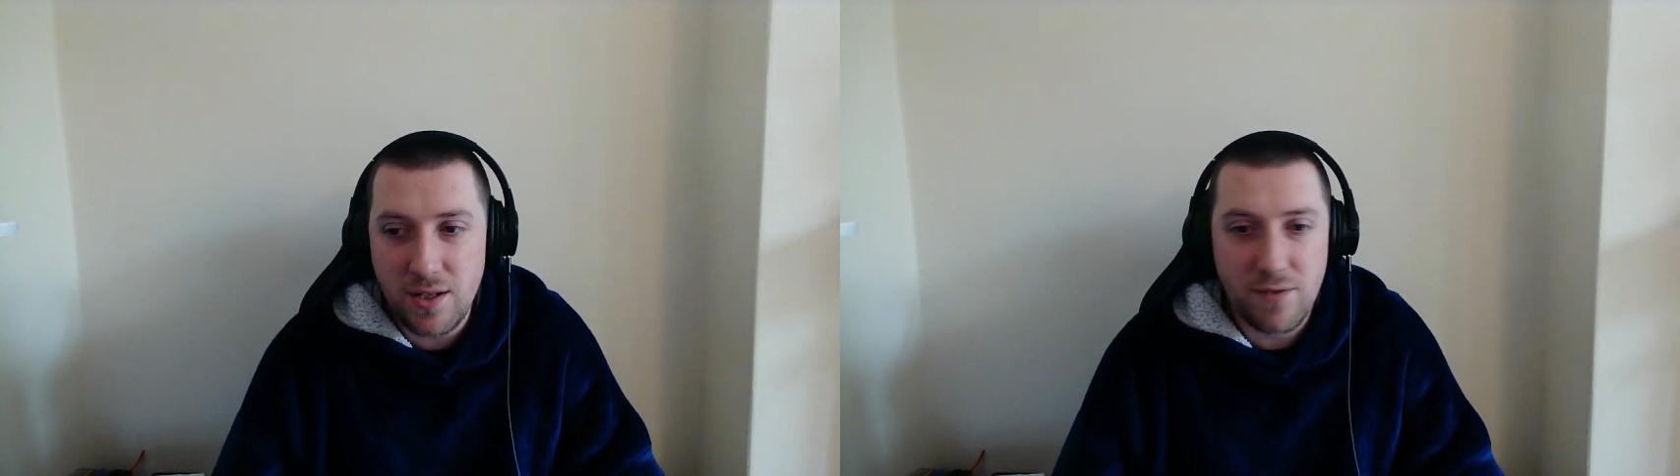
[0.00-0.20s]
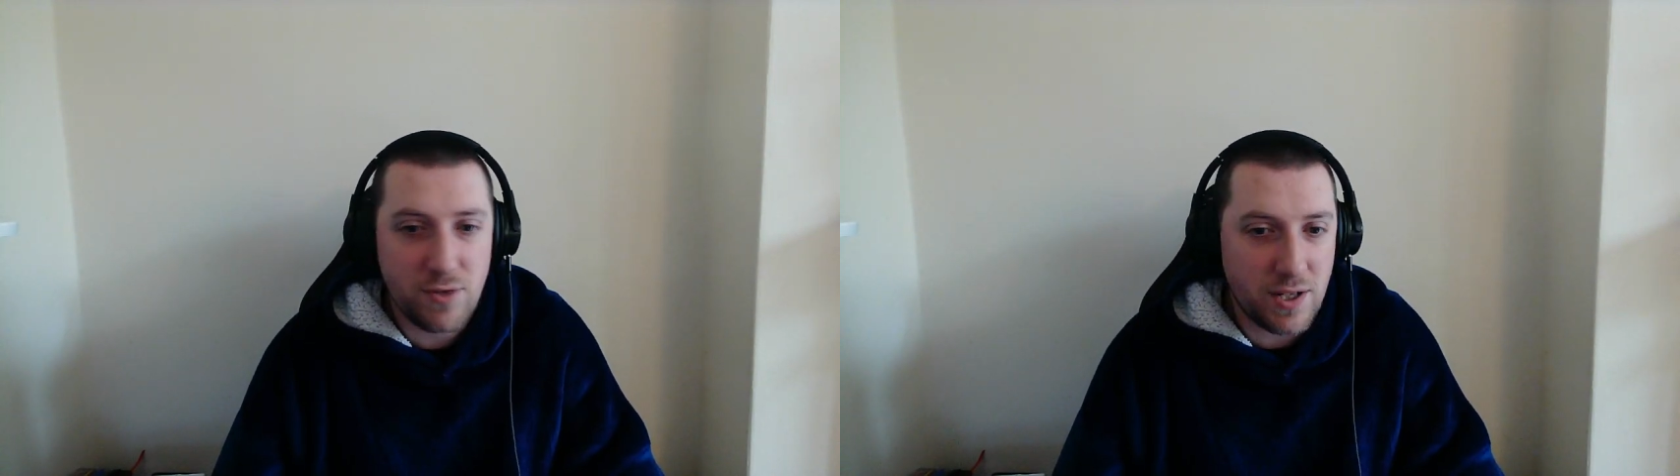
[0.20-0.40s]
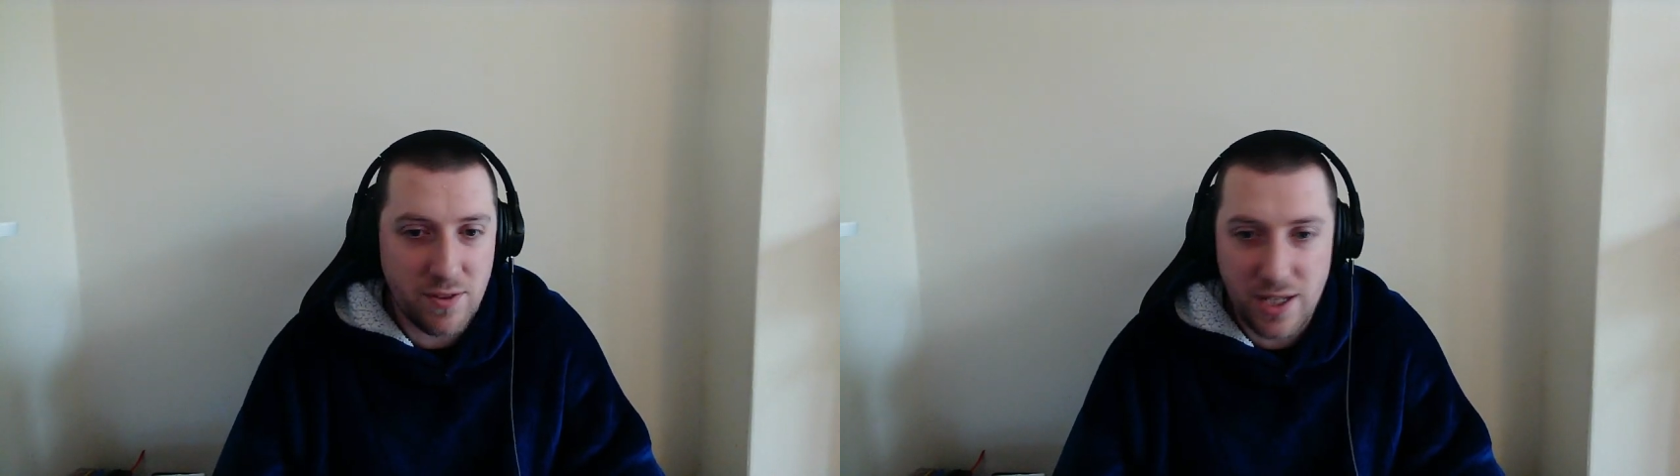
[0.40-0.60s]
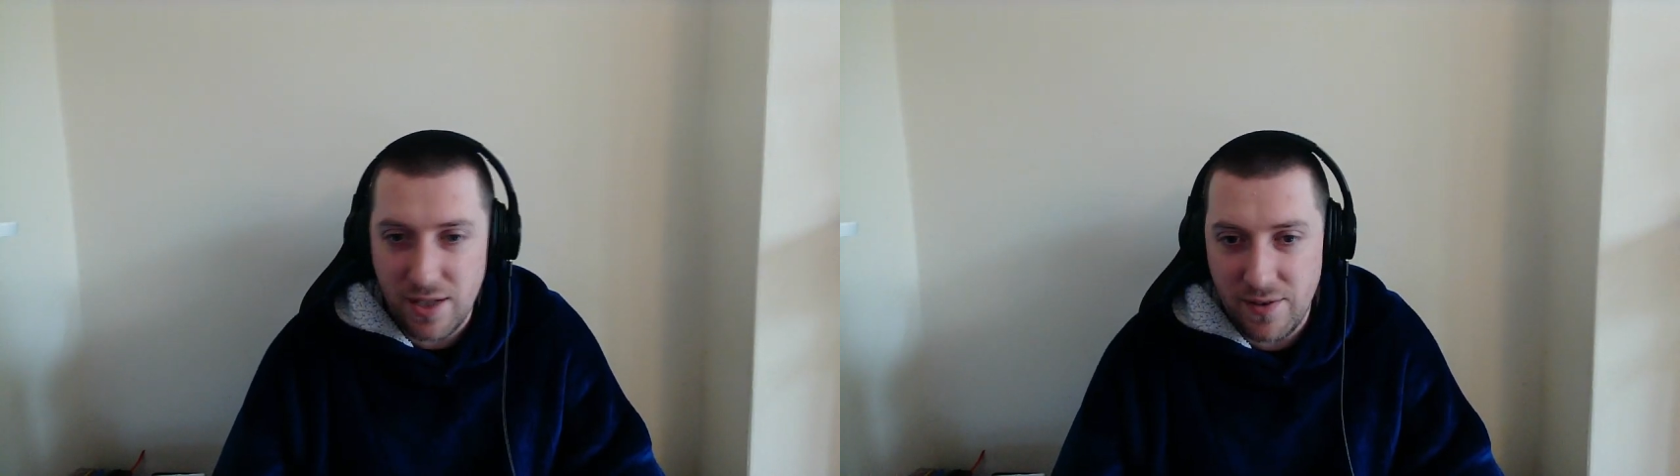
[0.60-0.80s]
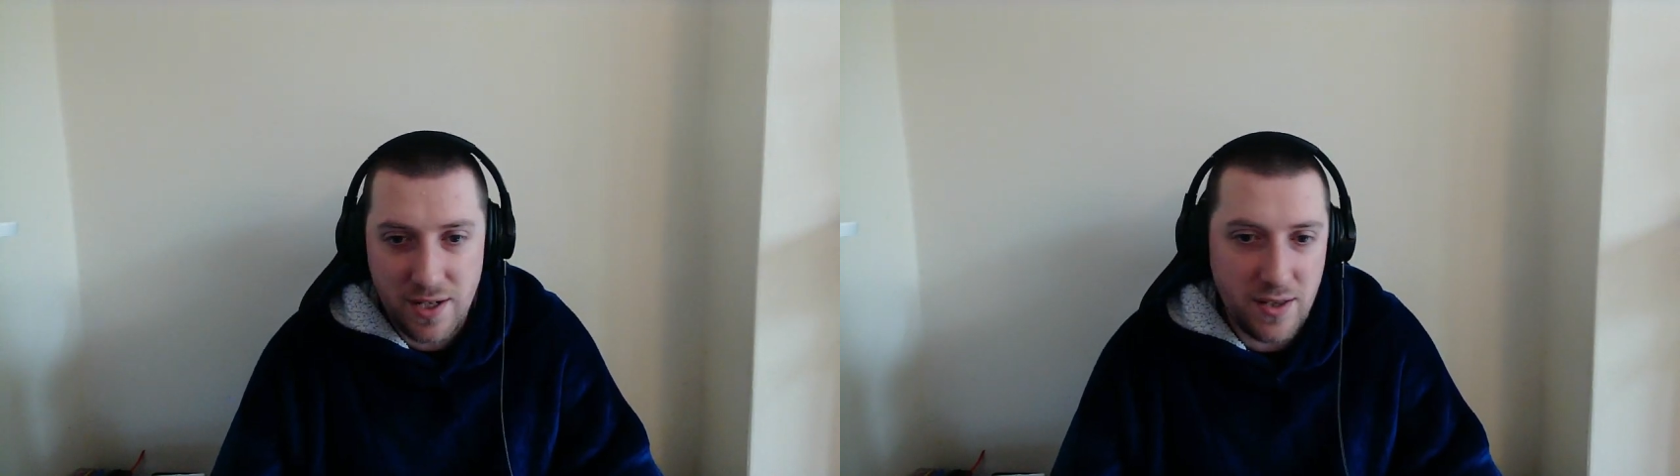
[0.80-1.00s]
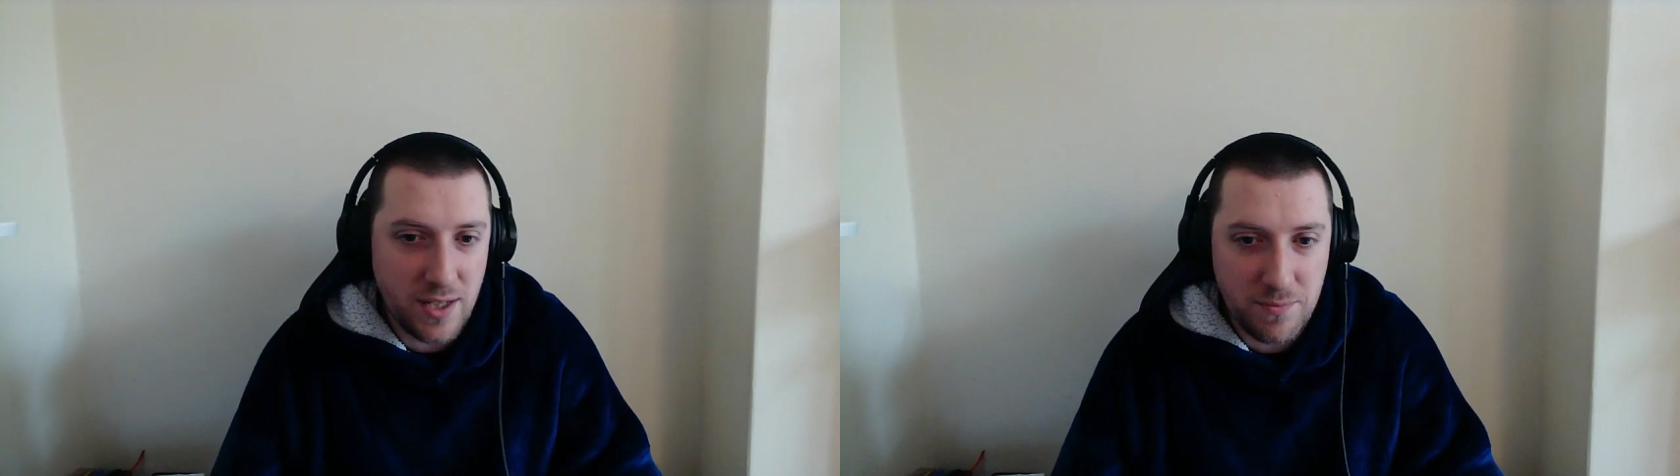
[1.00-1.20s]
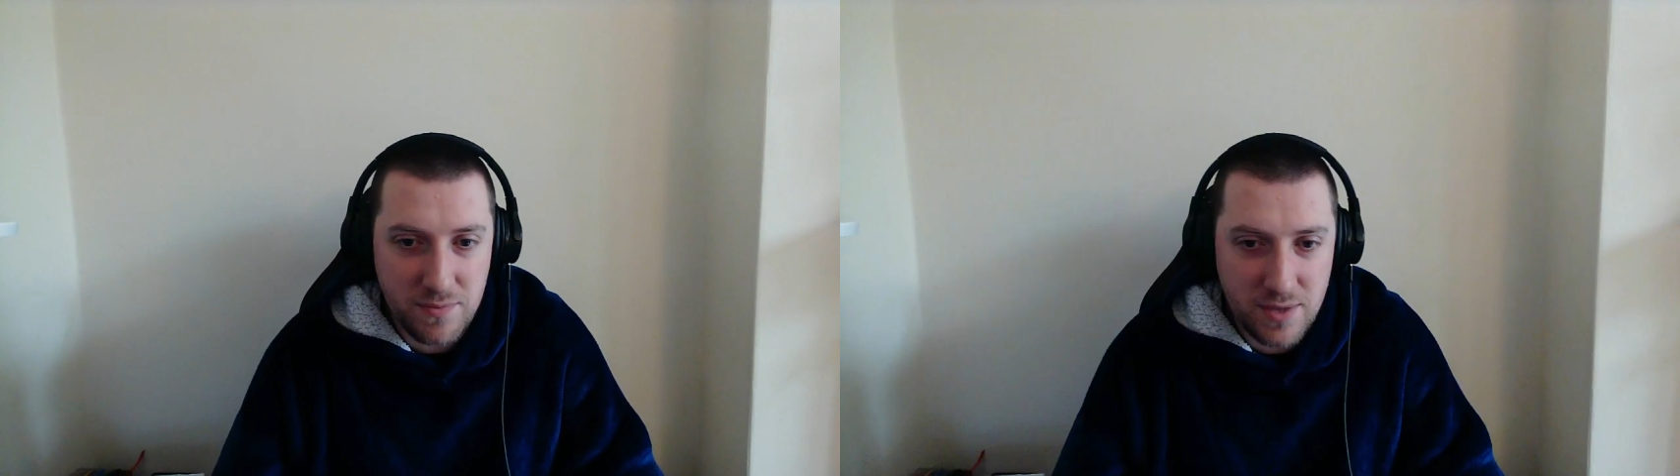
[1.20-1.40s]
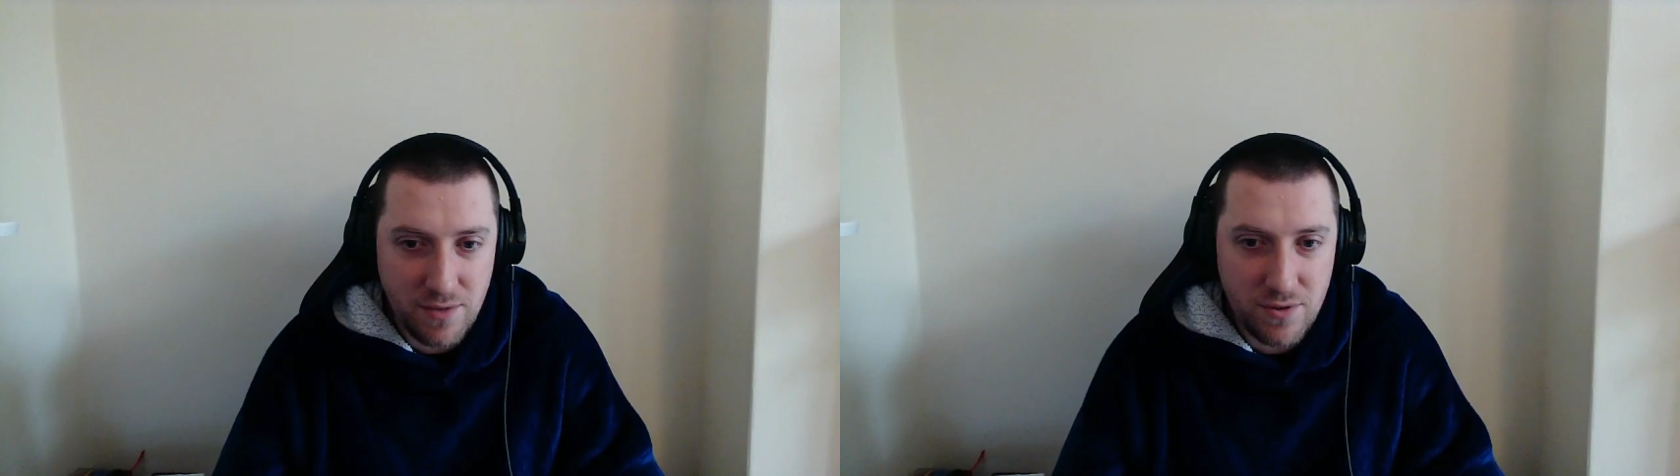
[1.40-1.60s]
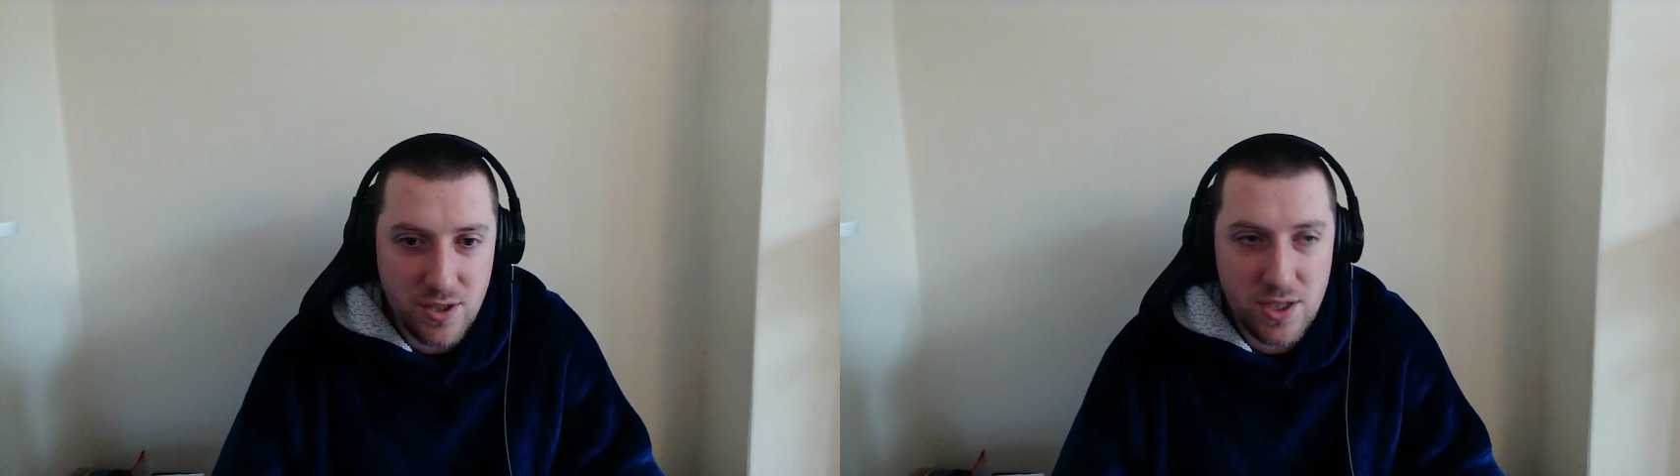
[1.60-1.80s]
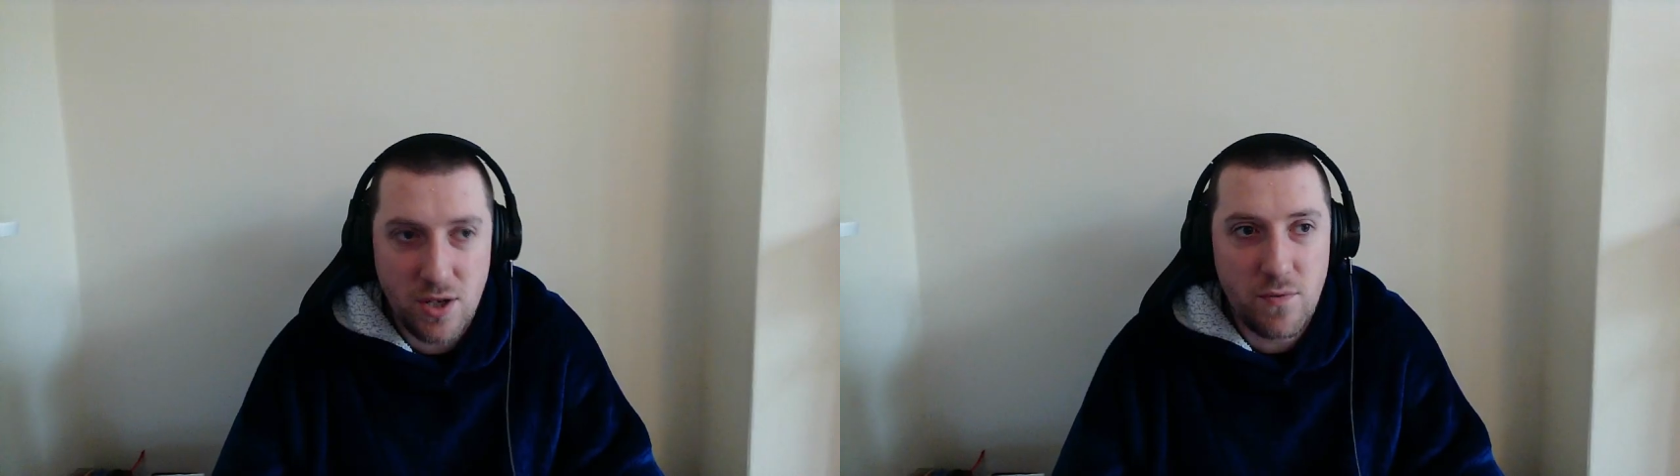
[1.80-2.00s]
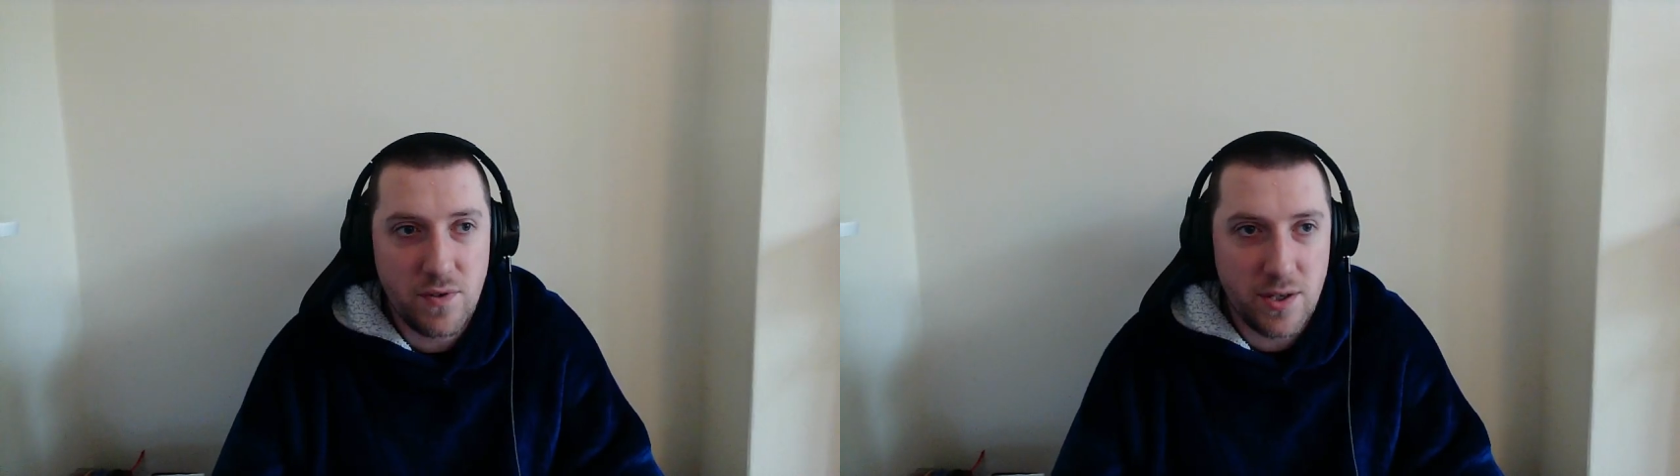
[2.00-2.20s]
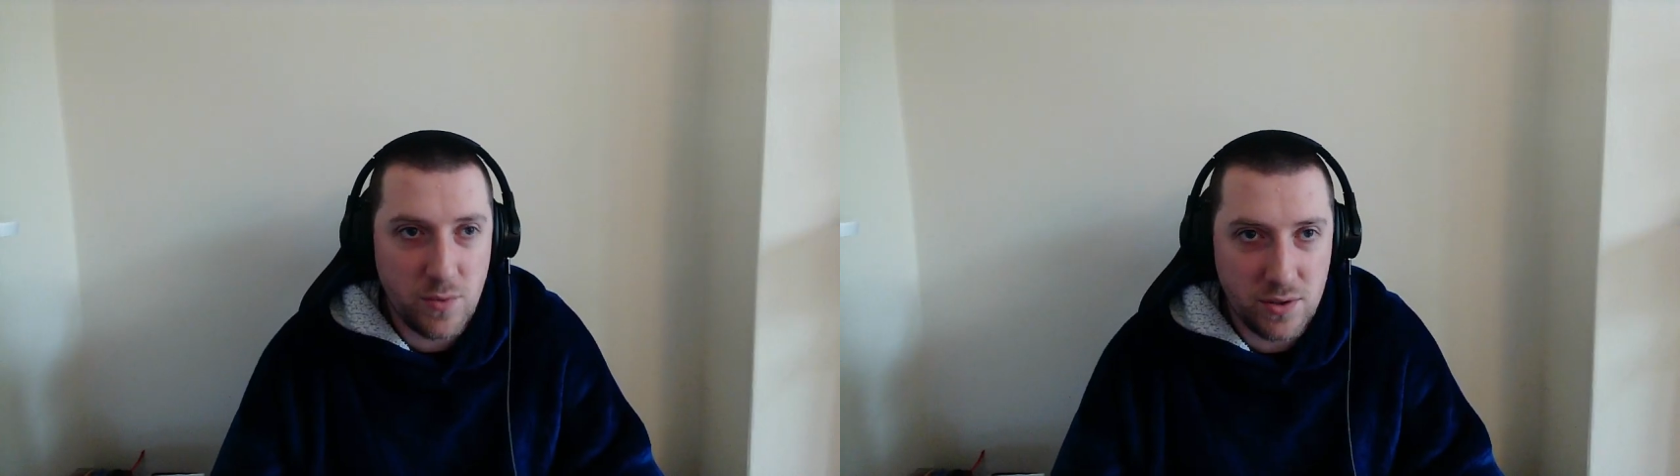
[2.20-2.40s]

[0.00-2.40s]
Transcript: if we can think of anything different, hopefully